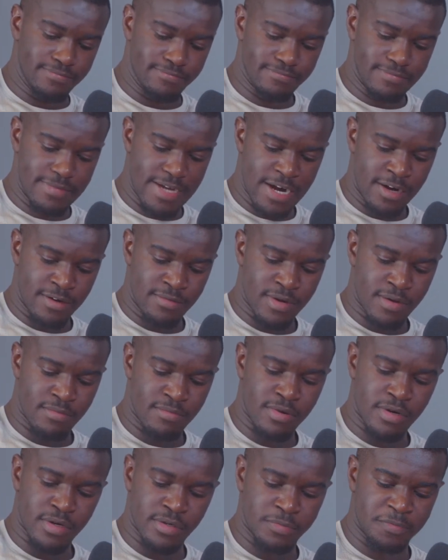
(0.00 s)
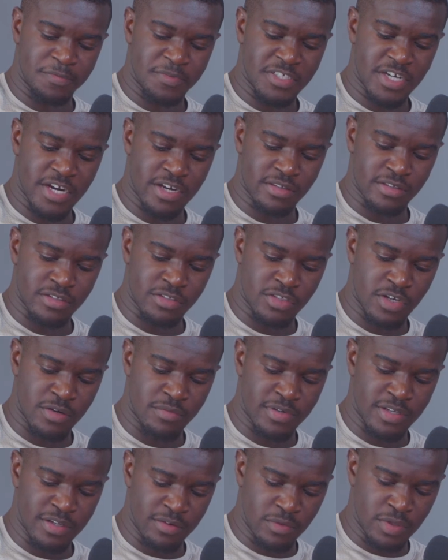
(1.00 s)
I remember sharing the
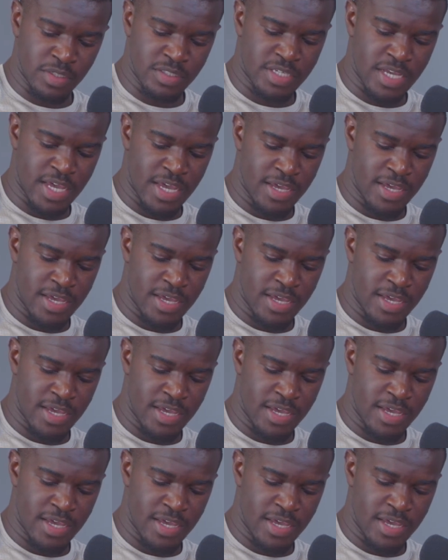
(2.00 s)
sermon. It was